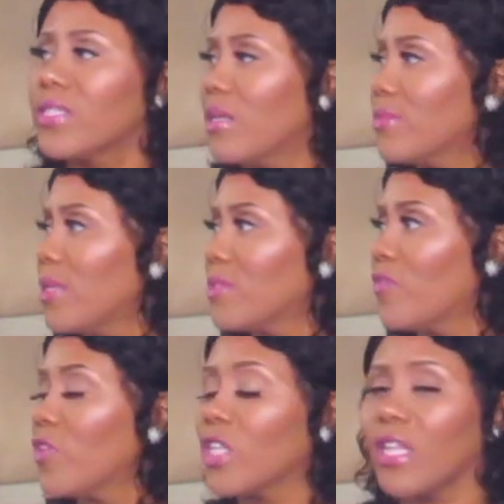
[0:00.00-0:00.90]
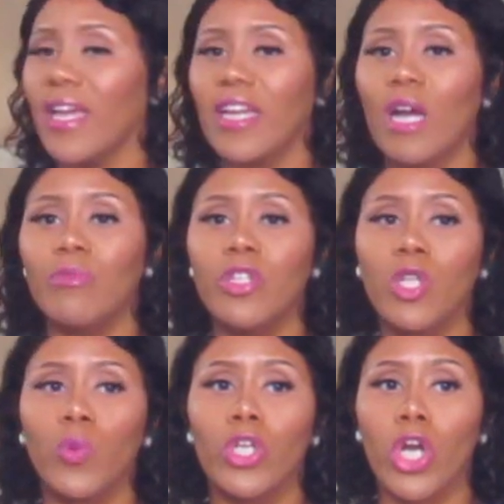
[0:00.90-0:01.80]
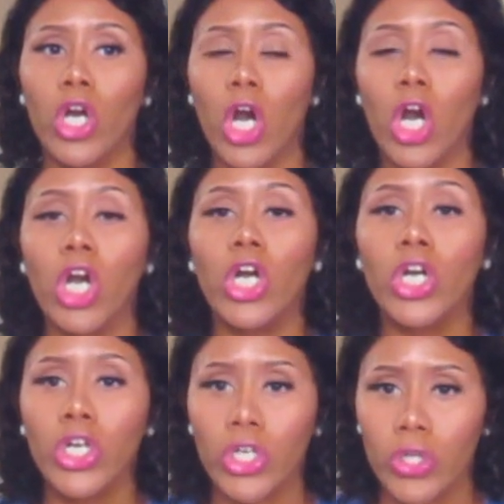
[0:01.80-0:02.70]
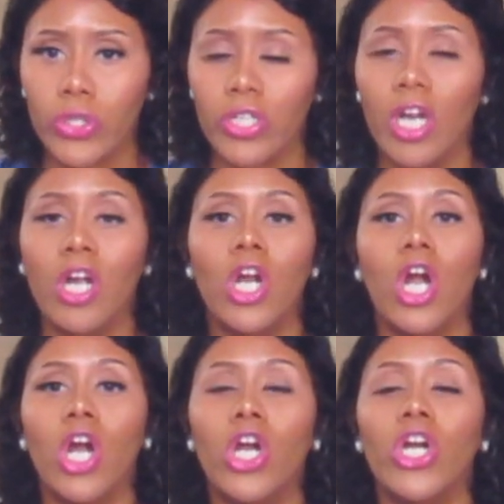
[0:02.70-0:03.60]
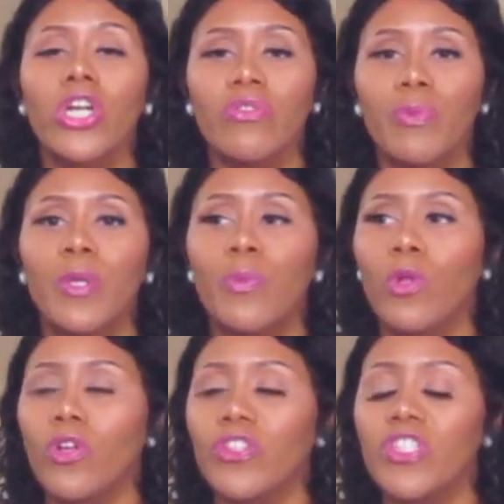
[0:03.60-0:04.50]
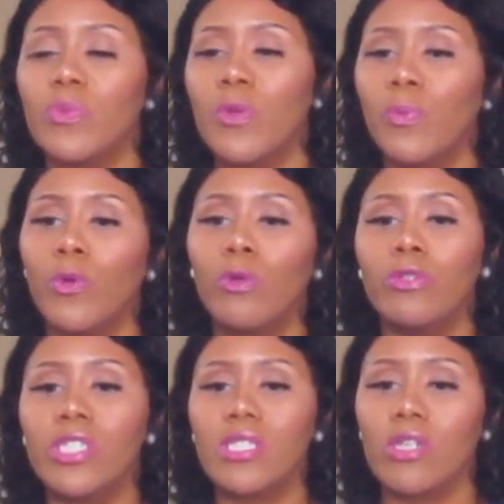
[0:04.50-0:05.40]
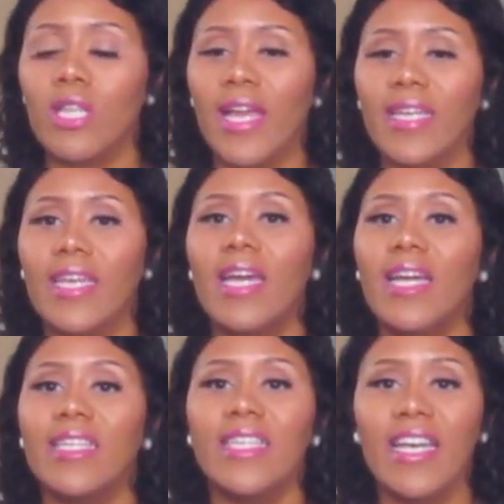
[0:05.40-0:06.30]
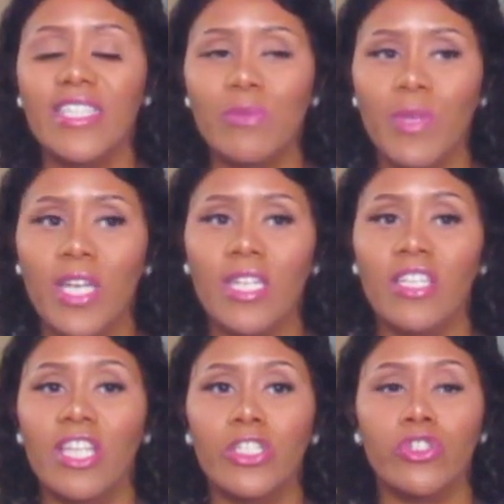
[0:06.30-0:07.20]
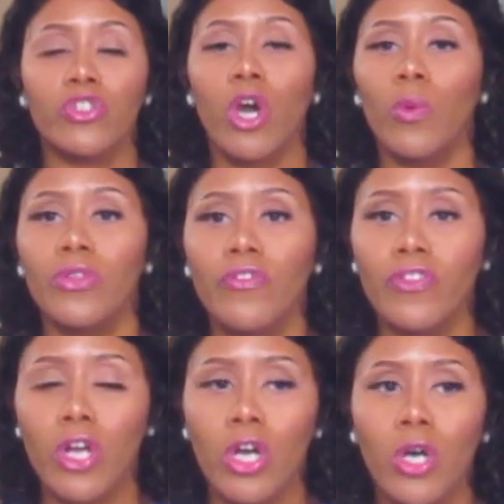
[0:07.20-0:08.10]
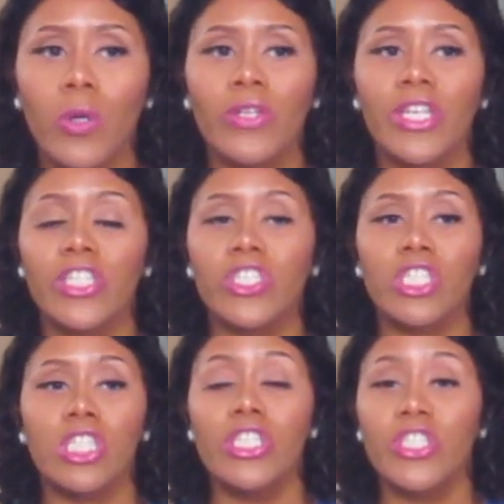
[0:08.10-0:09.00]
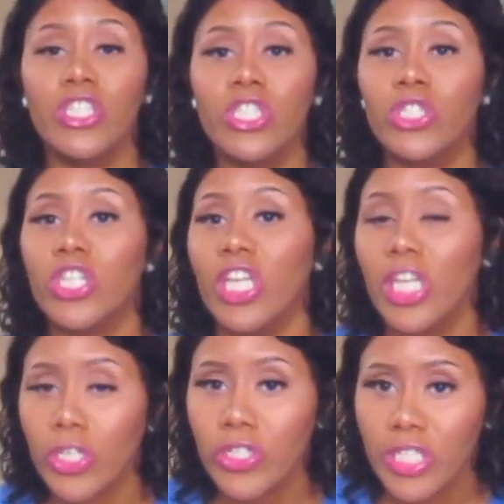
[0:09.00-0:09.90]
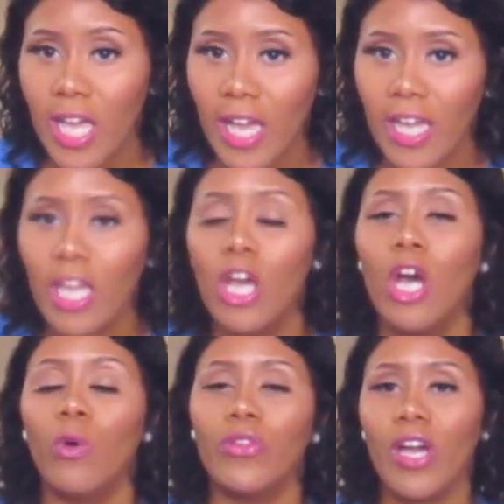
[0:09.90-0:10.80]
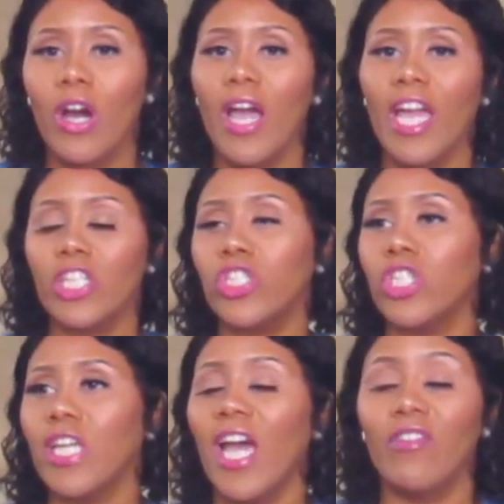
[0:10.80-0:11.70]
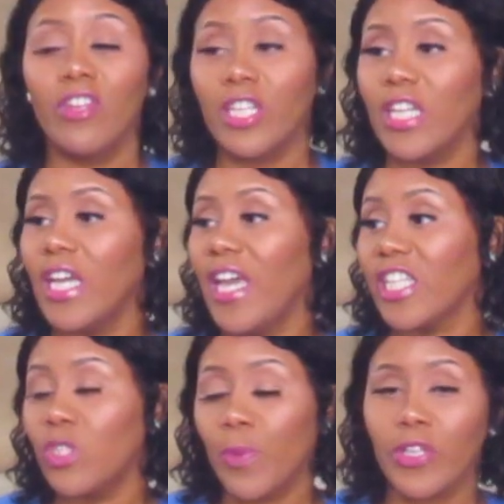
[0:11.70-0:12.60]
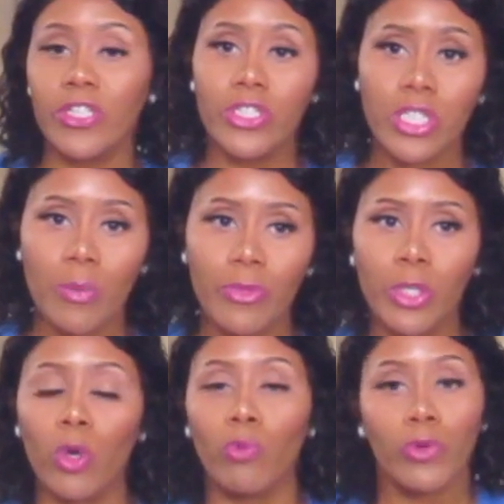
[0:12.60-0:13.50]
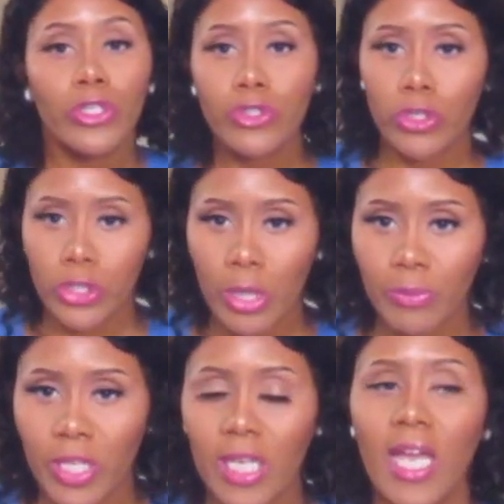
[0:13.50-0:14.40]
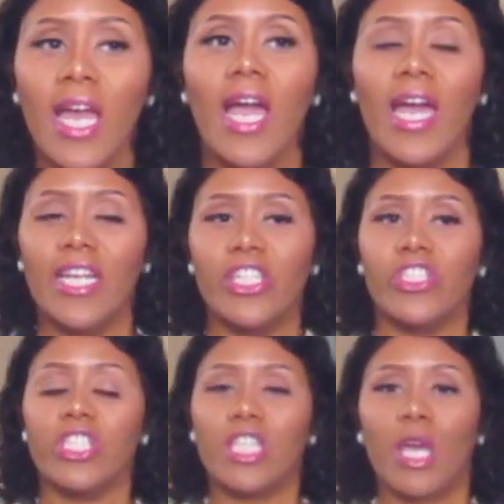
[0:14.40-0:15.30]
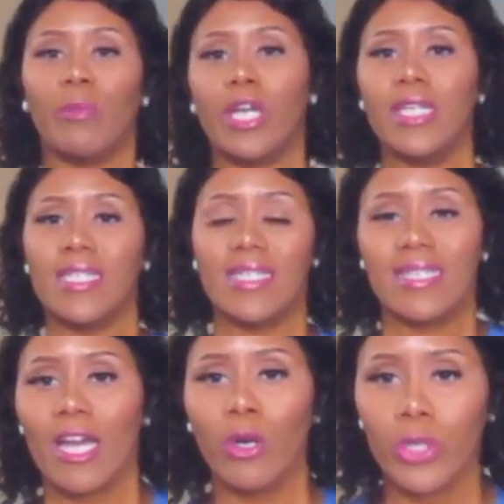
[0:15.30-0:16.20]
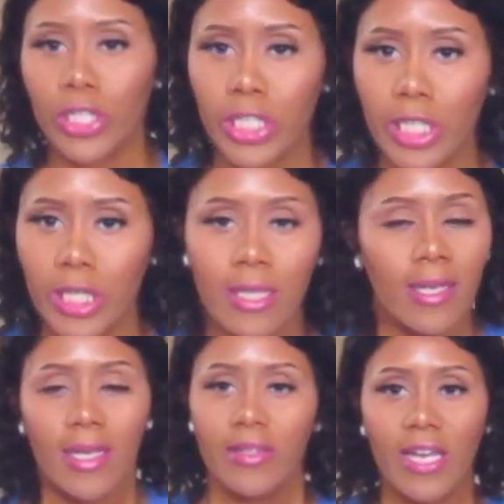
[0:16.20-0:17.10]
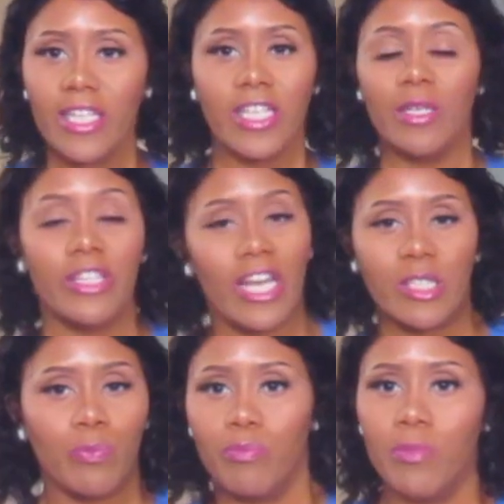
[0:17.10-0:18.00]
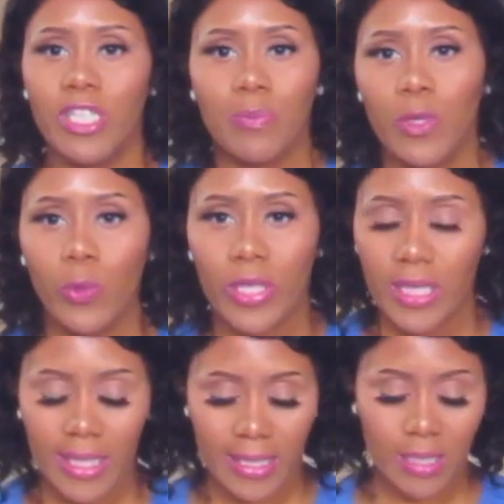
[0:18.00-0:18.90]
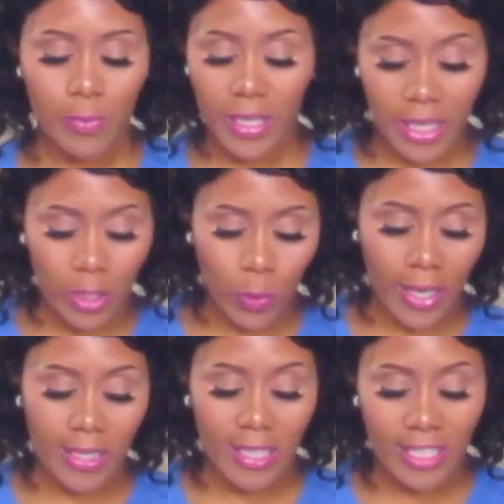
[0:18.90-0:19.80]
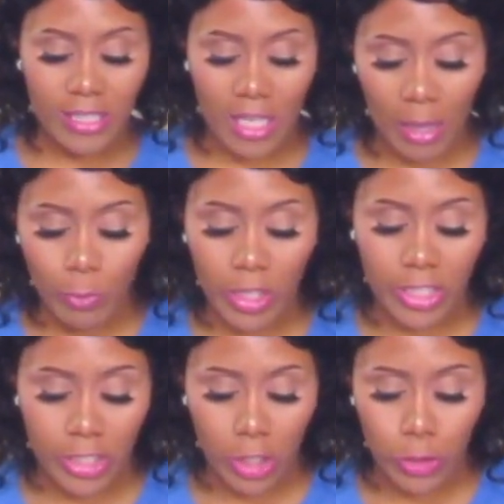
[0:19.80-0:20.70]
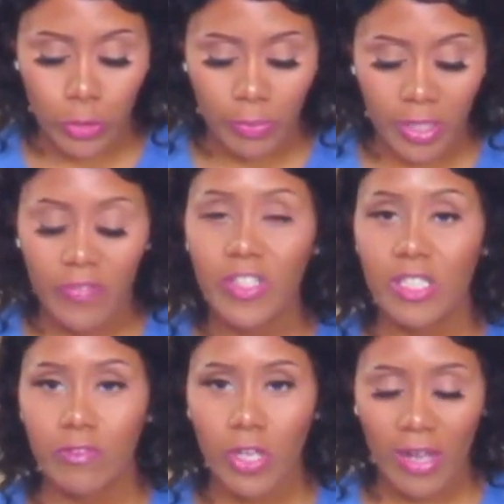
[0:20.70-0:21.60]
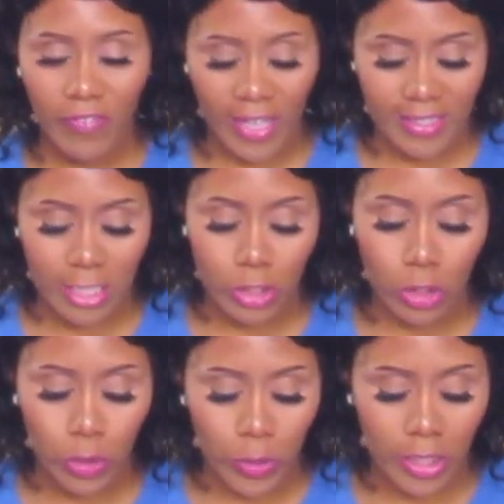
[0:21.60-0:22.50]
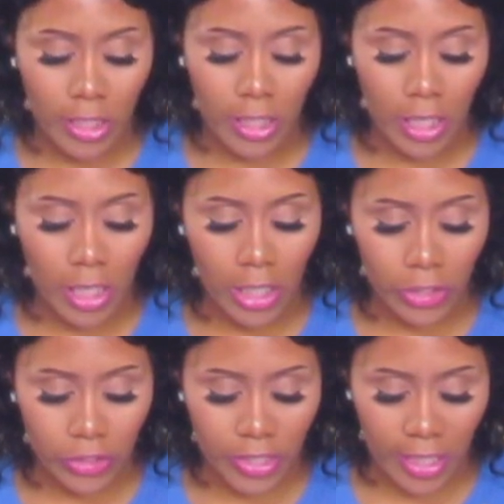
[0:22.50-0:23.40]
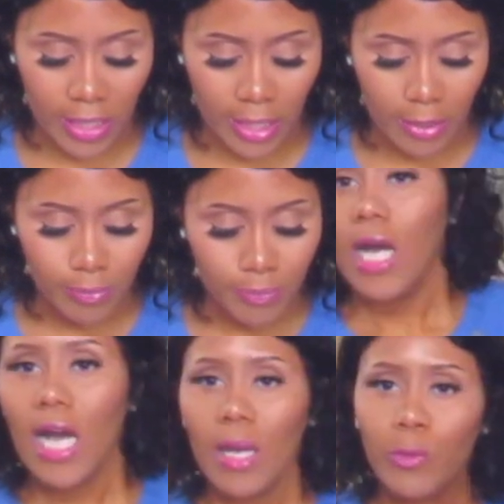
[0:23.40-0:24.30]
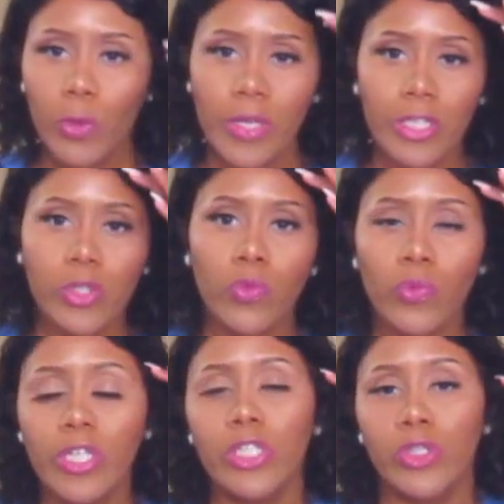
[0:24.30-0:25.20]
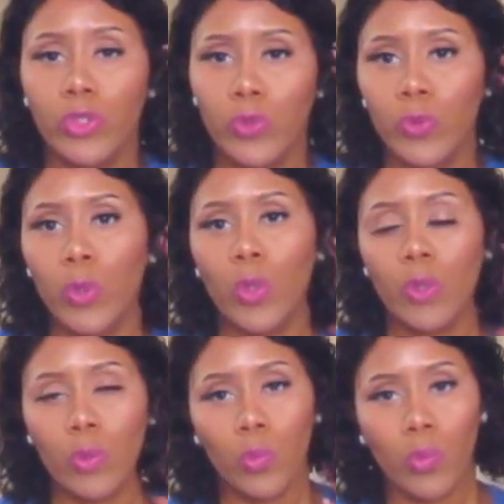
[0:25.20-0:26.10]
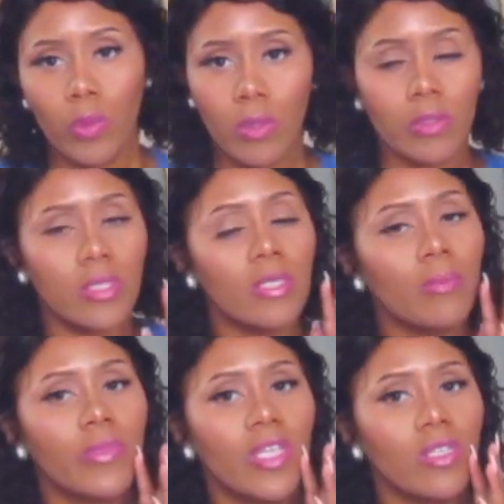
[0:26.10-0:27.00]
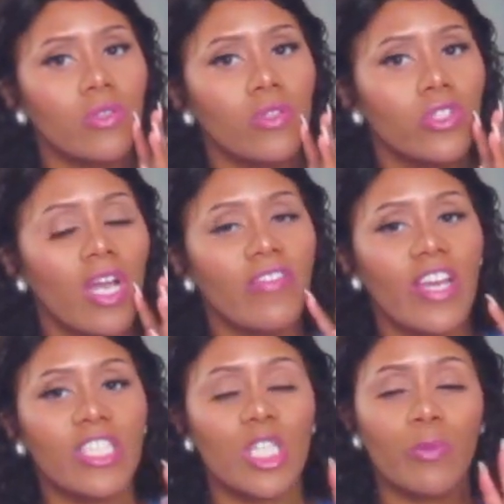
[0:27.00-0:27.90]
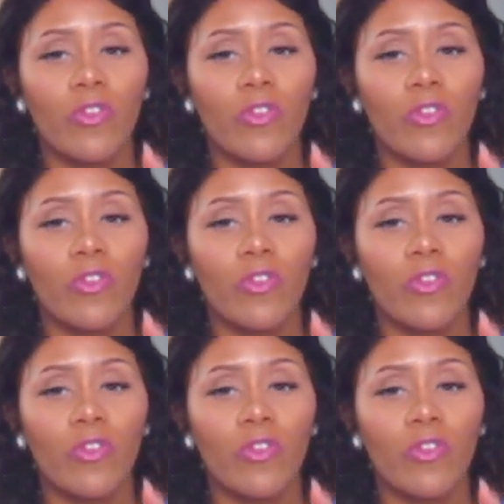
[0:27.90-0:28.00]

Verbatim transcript: Sometimes I'm feeling like I'm dealing with a, a herd, a, a herd of people or just people who just are like, yes man, and they just go with the flow and they just listen to hearsay without actually having experienced something or researched something. And it's just like, because it sounds good, that it that must be what it is. But anyway, let's I'm gonna tell you the benefits of dry fasting so you can get understanding. I'm going to read you some things on dry fasting